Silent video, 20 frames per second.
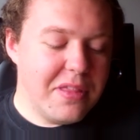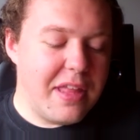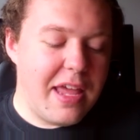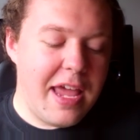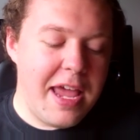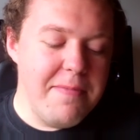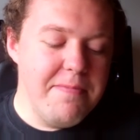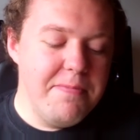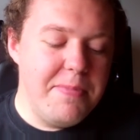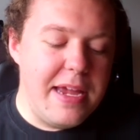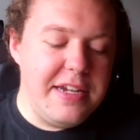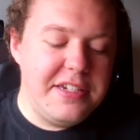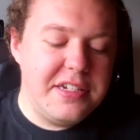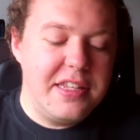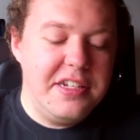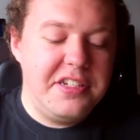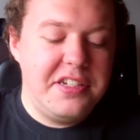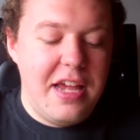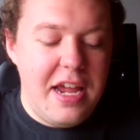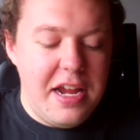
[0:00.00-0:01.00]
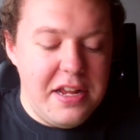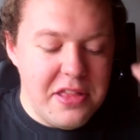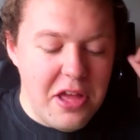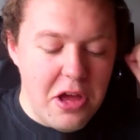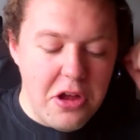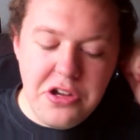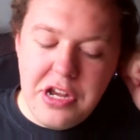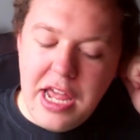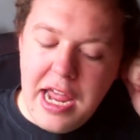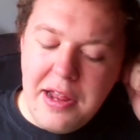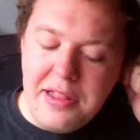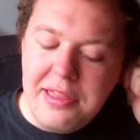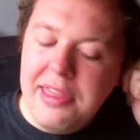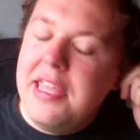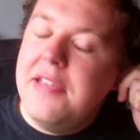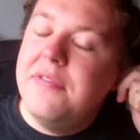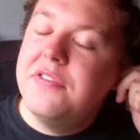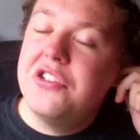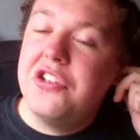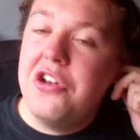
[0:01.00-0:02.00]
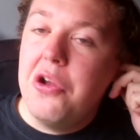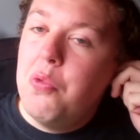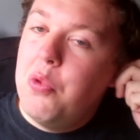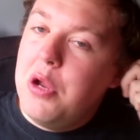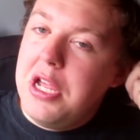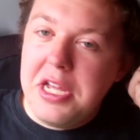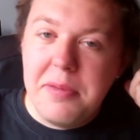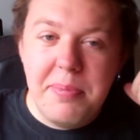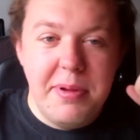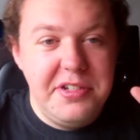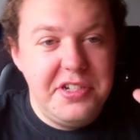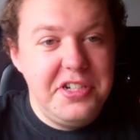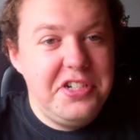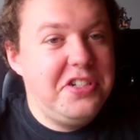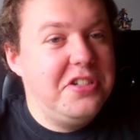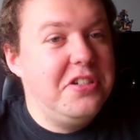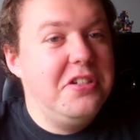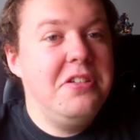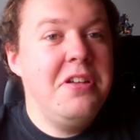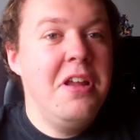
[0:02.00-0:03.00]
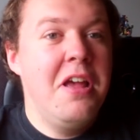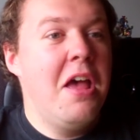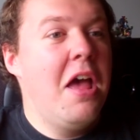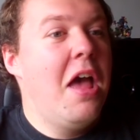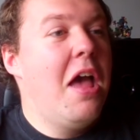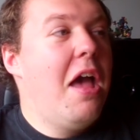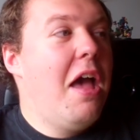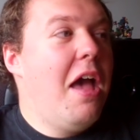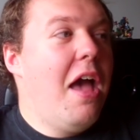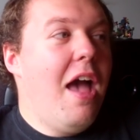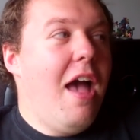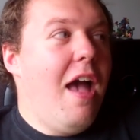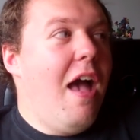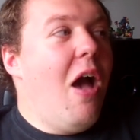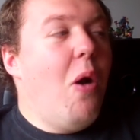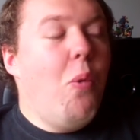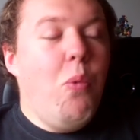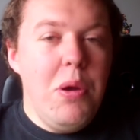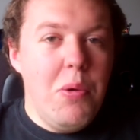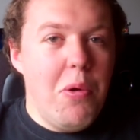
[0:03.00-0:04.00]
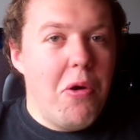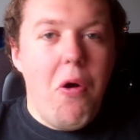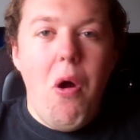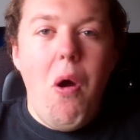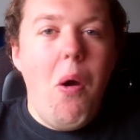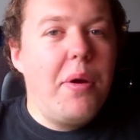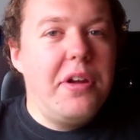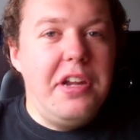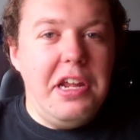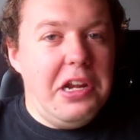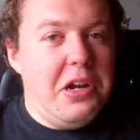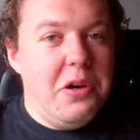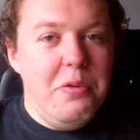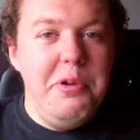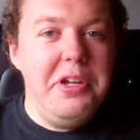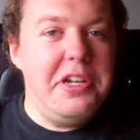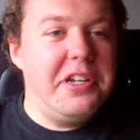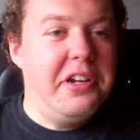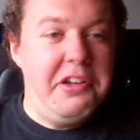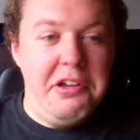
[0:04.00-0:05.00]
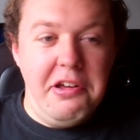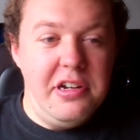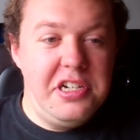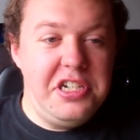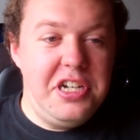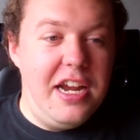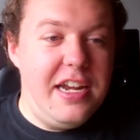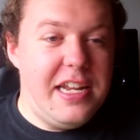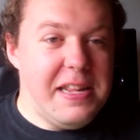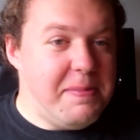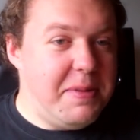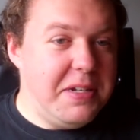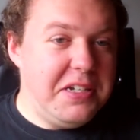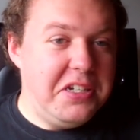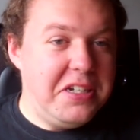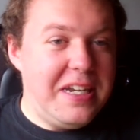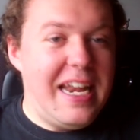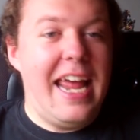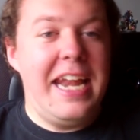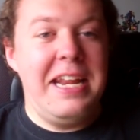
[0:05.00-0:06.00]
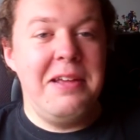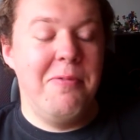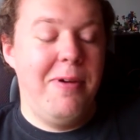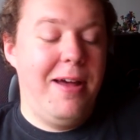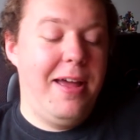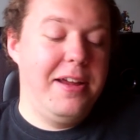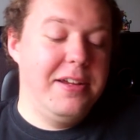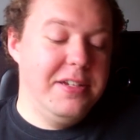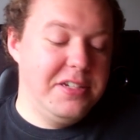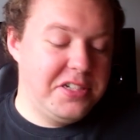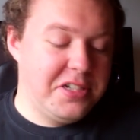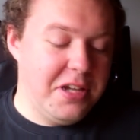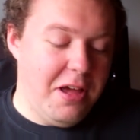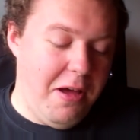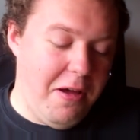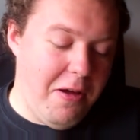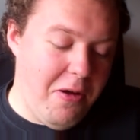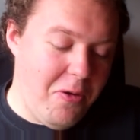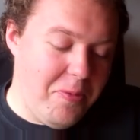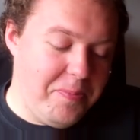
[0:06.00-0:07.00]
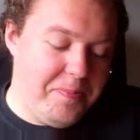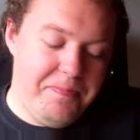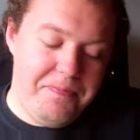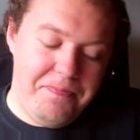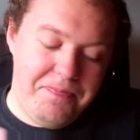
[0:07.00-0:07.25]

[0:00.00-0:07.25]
him basically saying that it leaves us in a weak position, we were already in a weak negotiating position anyway. So